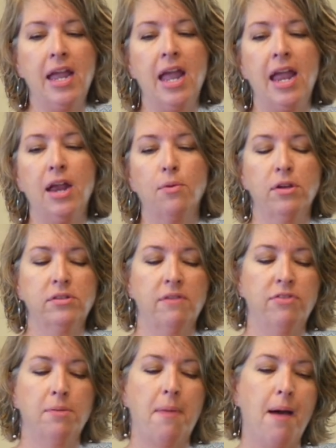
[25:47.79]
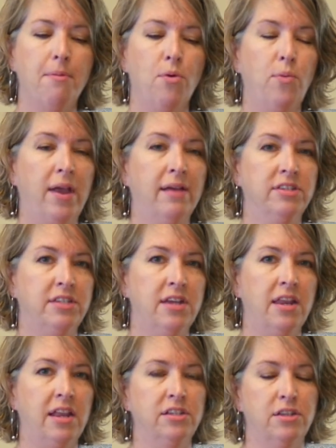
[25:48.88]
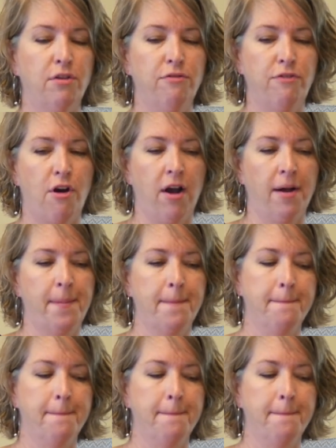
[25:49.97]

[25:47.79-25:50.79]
heroes of the Bible we have studied so far?